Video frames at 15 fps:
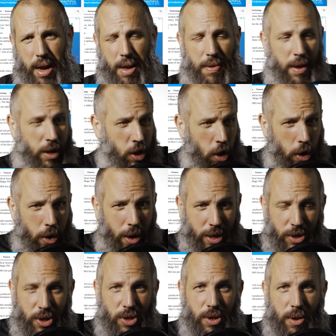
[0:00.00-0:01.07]
And the
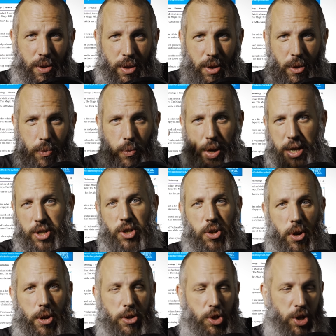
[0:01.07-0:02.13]
current
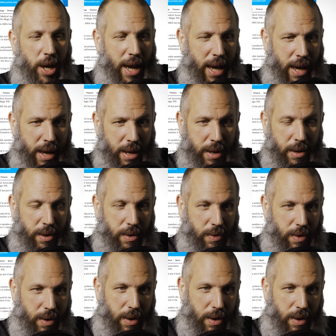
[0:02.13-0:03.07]
research and